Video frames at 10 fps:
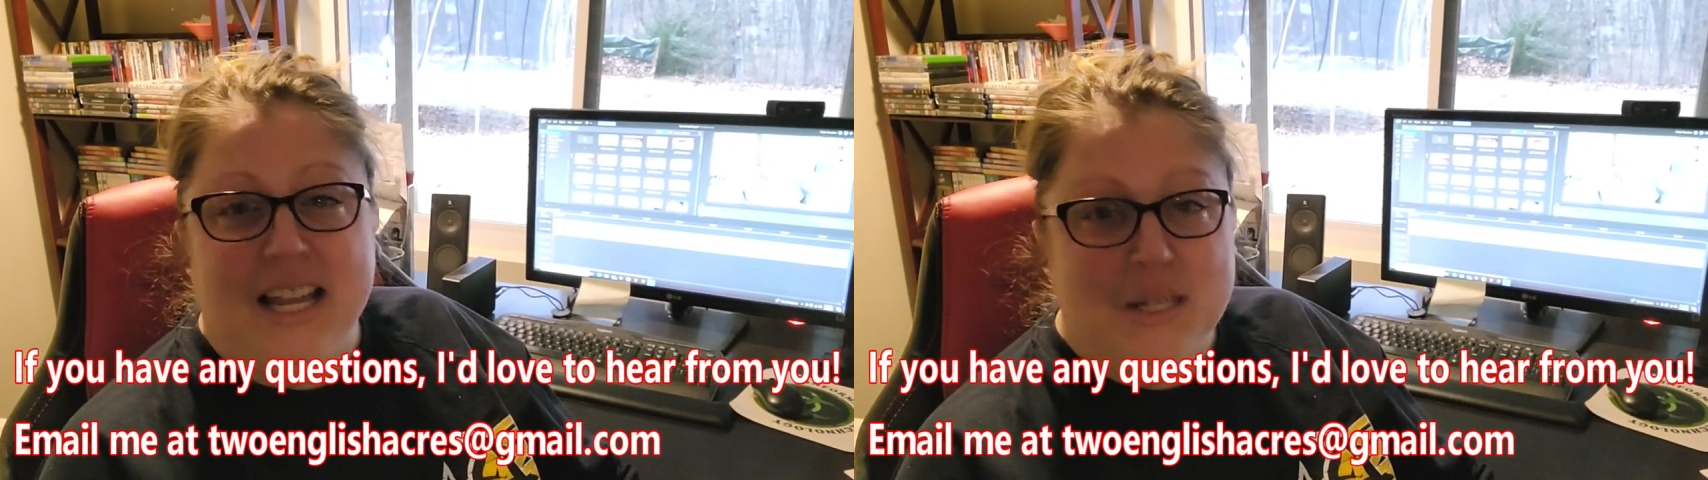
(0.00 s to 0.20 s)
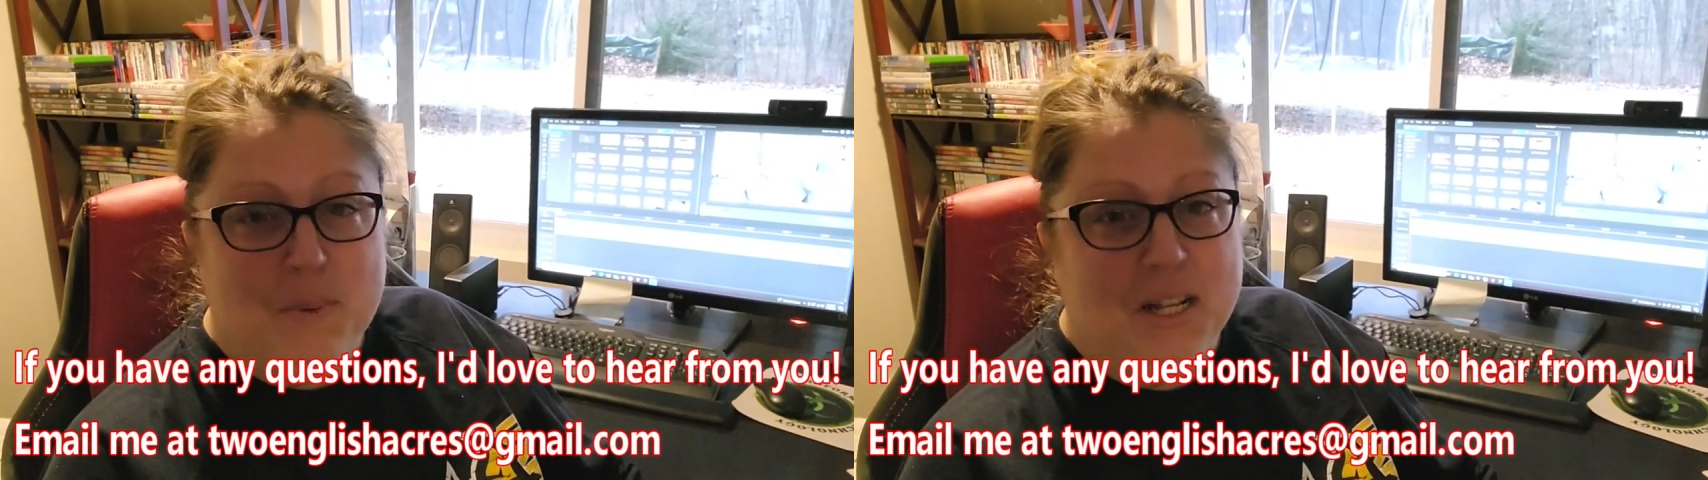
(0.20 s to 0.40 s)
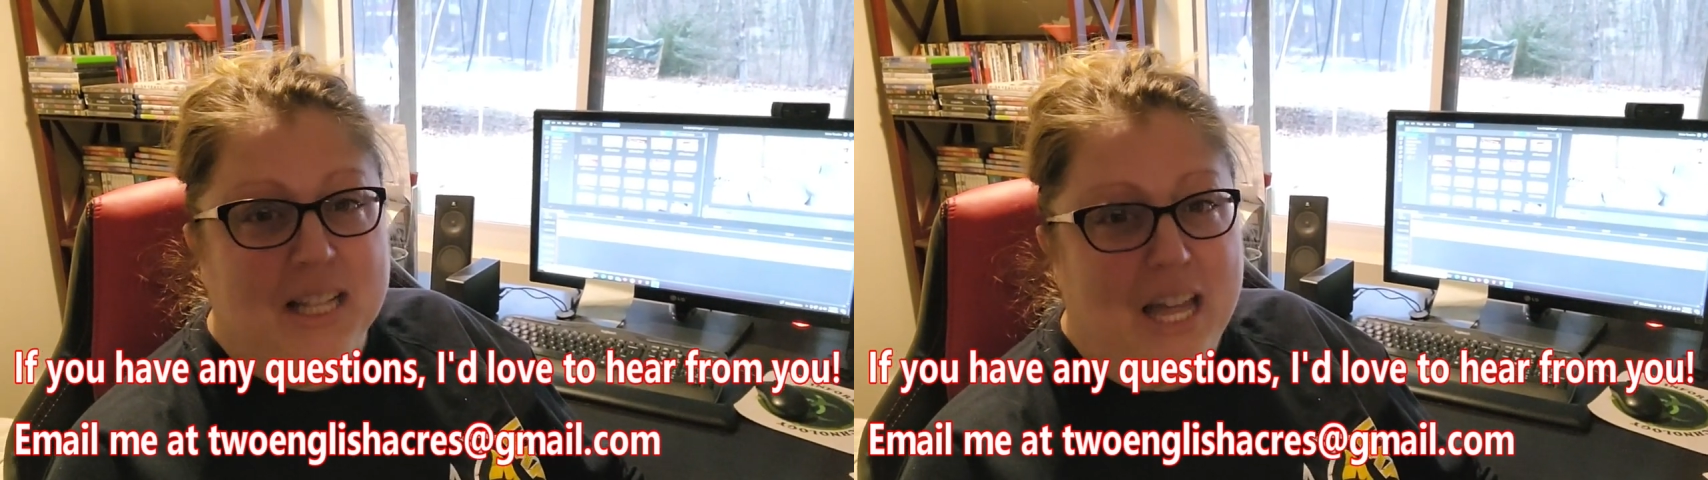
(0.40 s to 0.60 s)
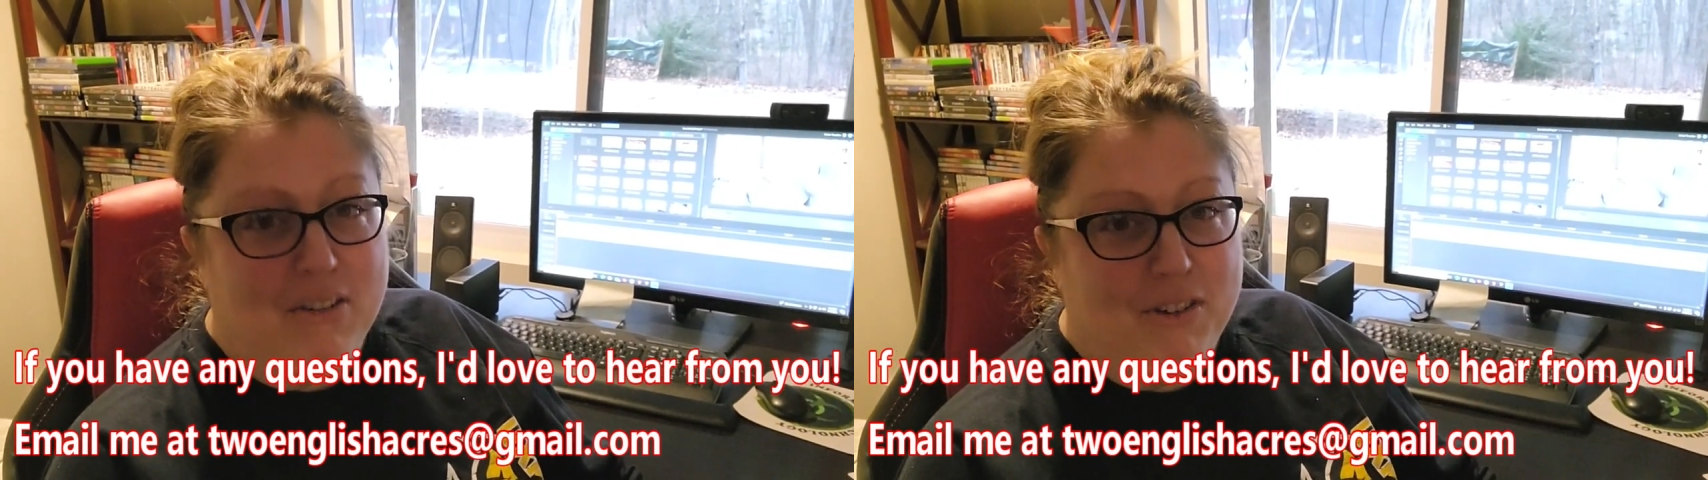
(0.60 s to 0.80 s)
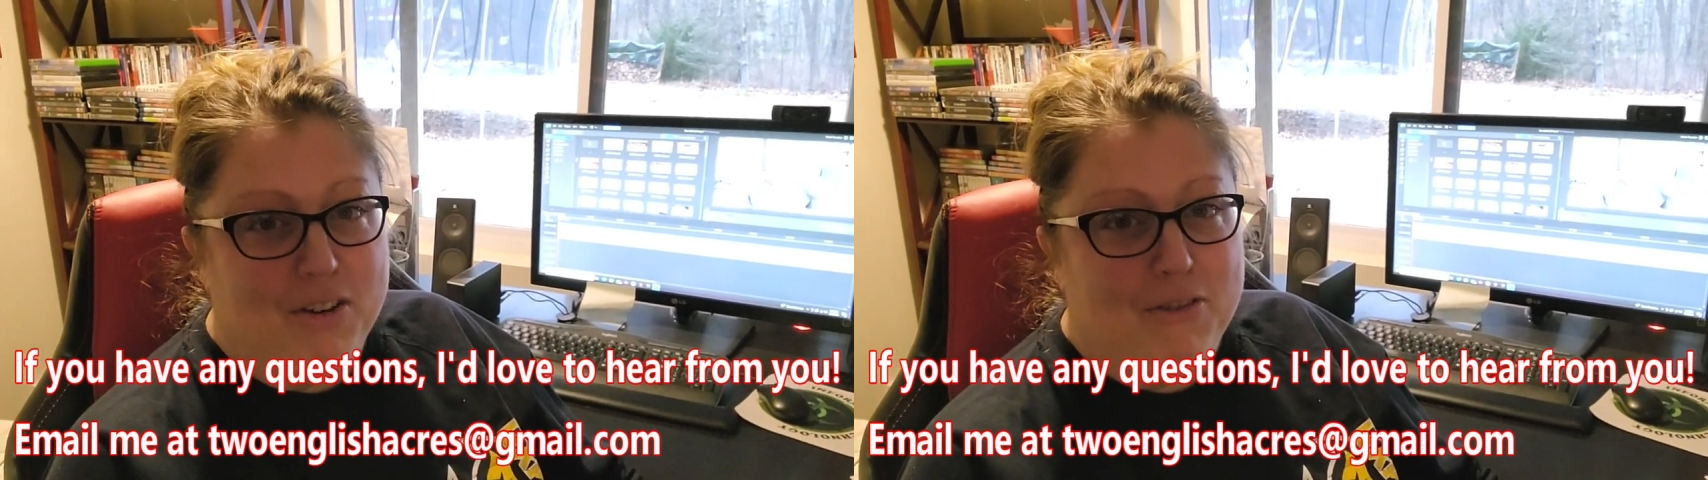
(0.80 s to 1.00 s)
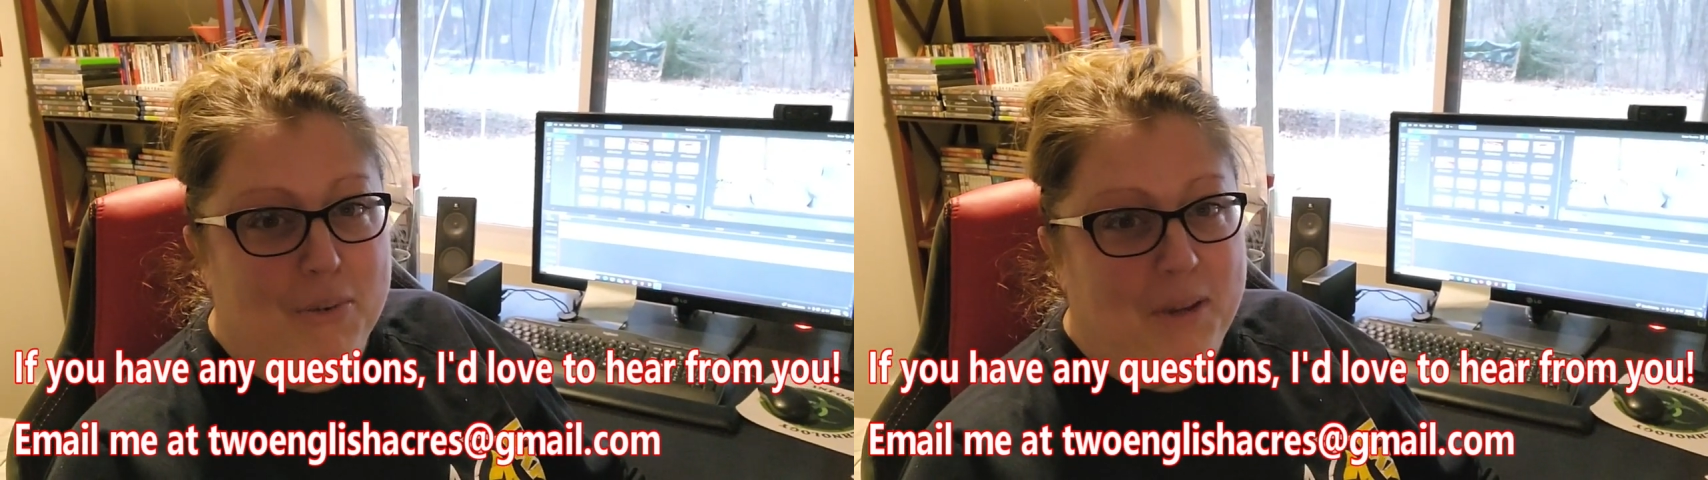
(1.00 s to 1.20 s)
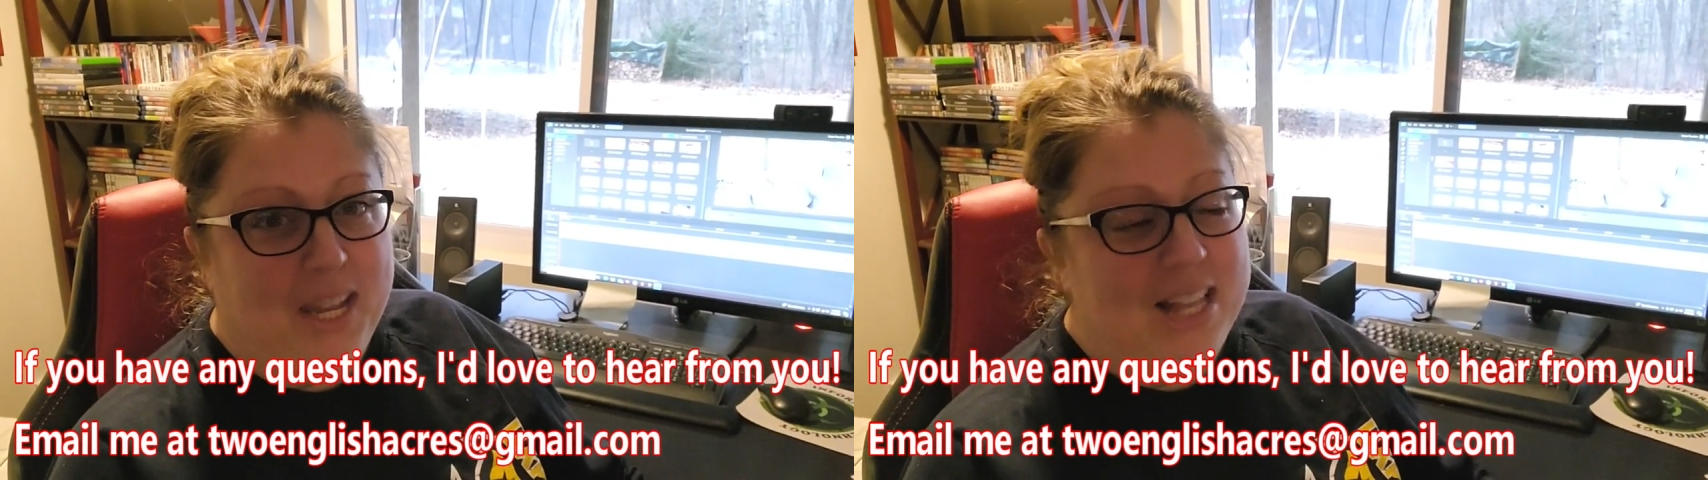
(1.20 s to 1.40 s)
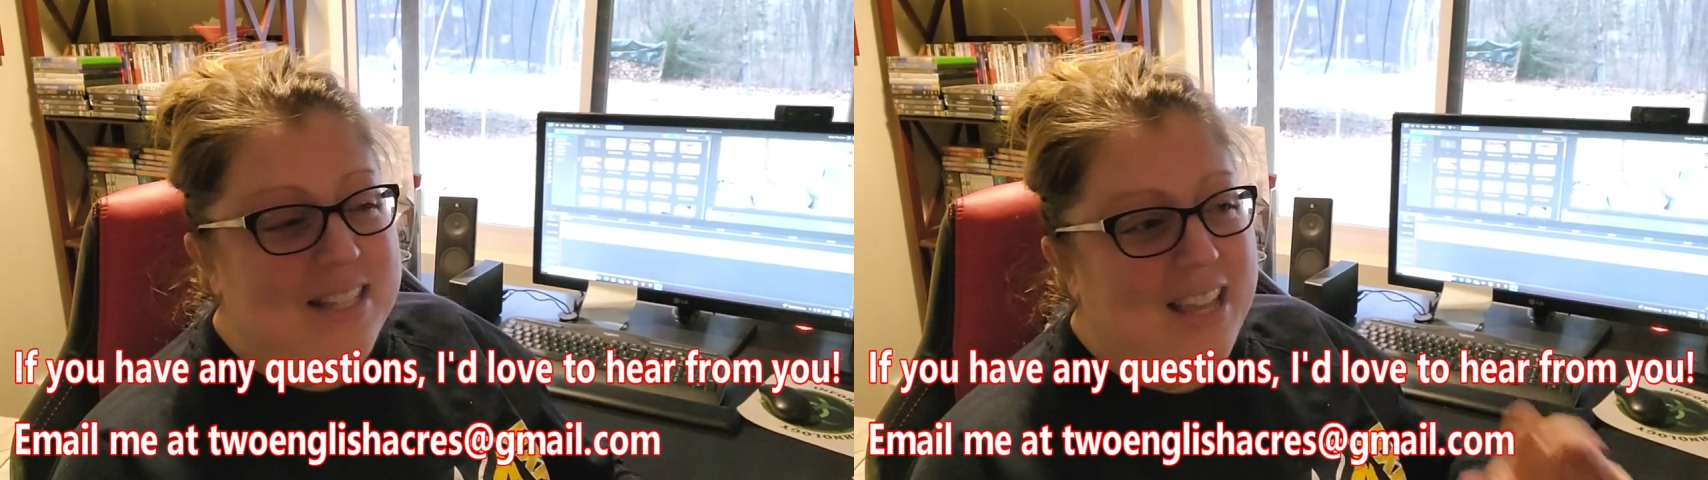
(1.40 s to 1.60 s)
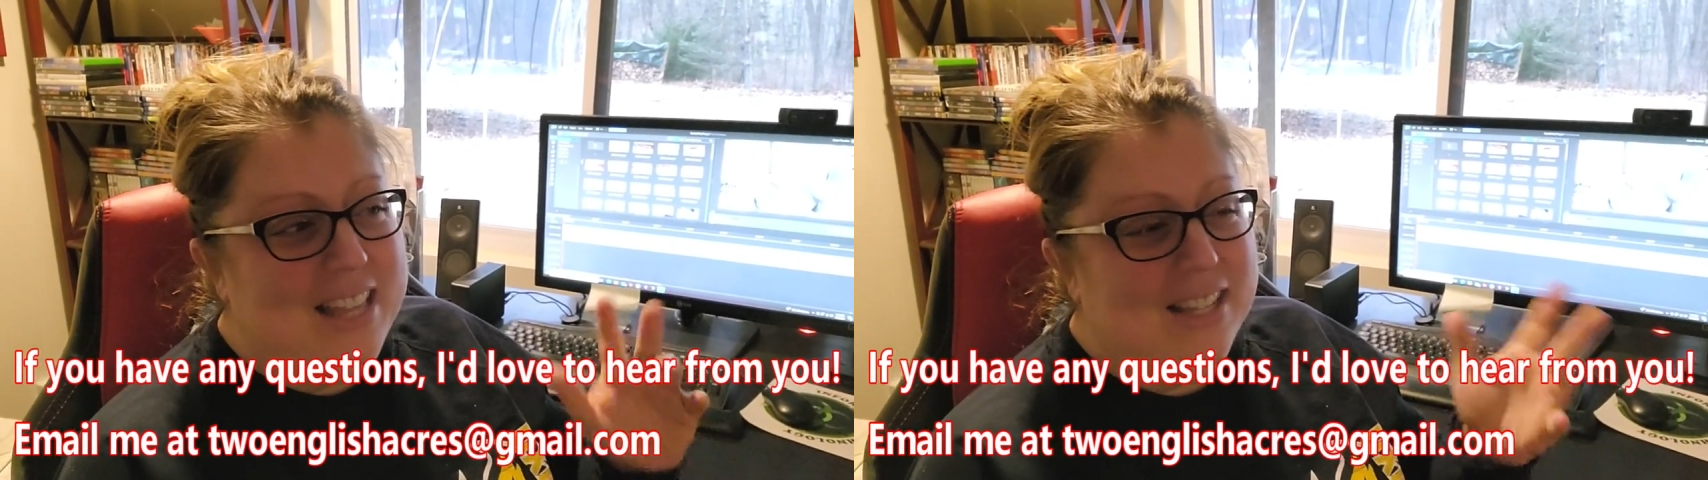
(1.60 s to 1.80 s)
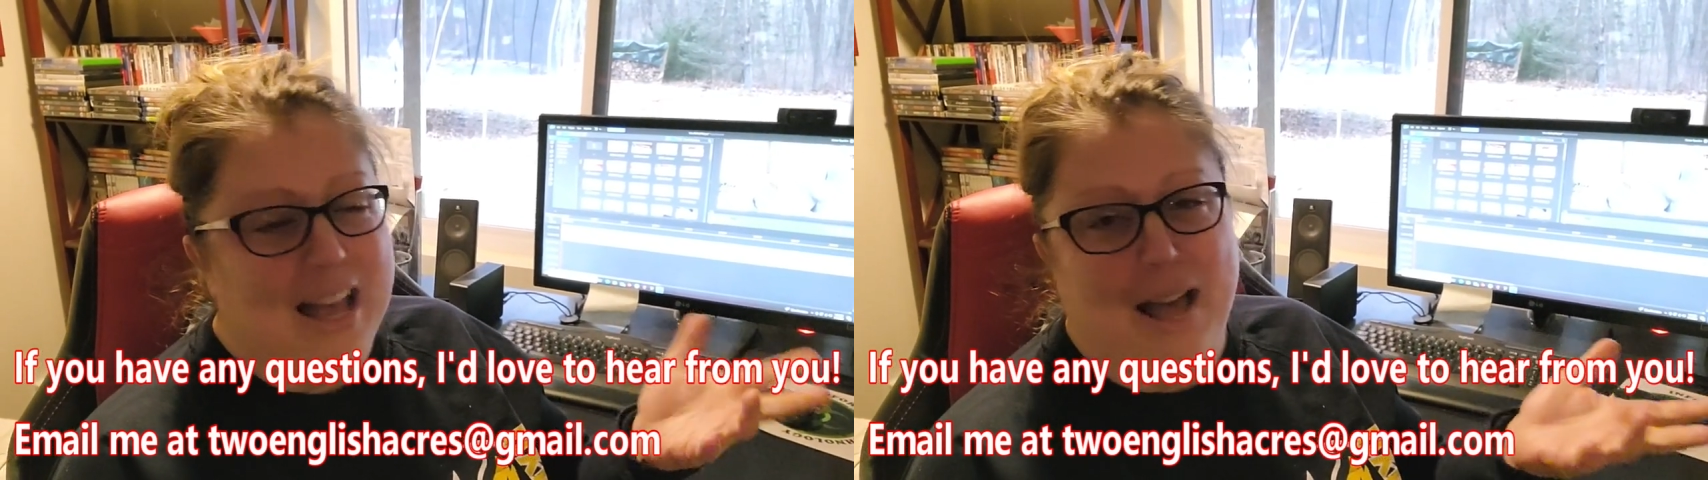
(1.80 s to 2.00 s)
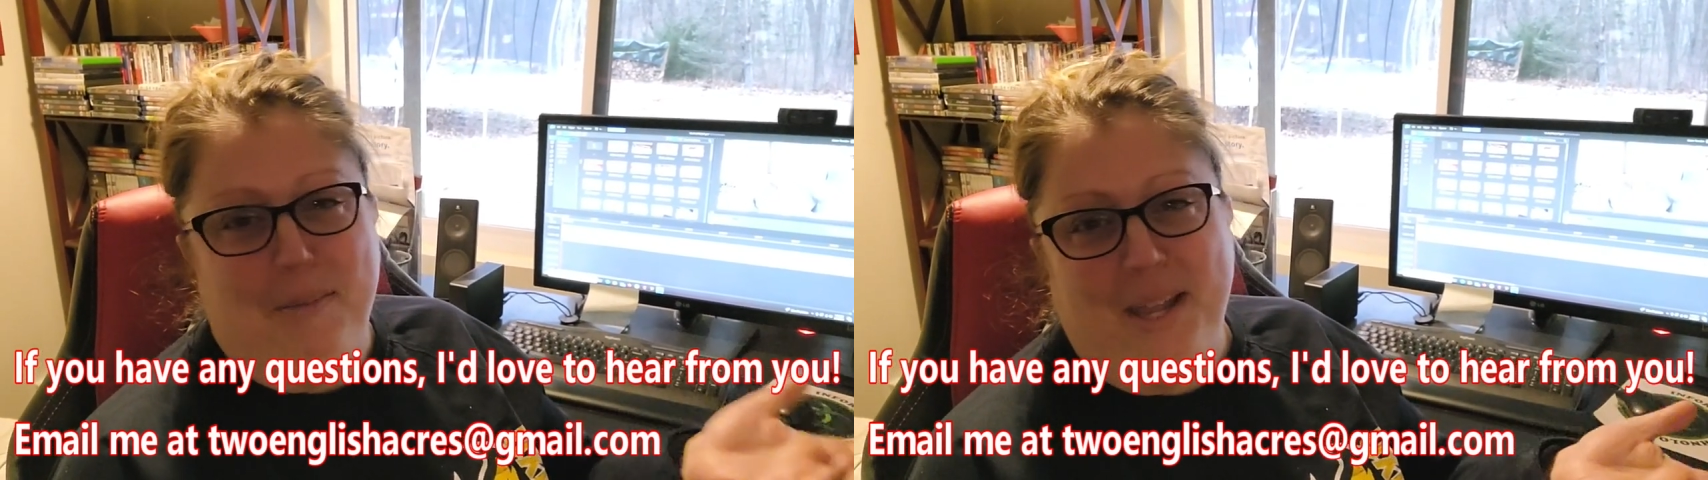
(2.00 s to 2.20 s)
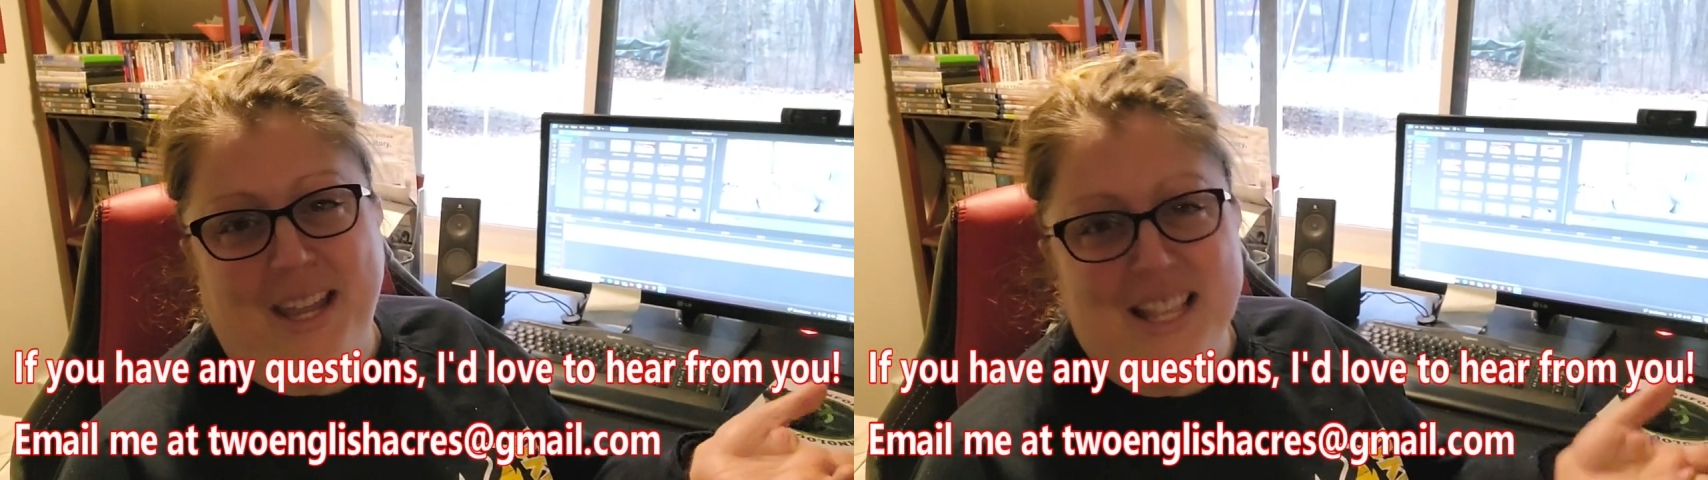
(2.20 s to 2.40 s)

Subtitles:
It's been a lot of fun for me. It's a hobby.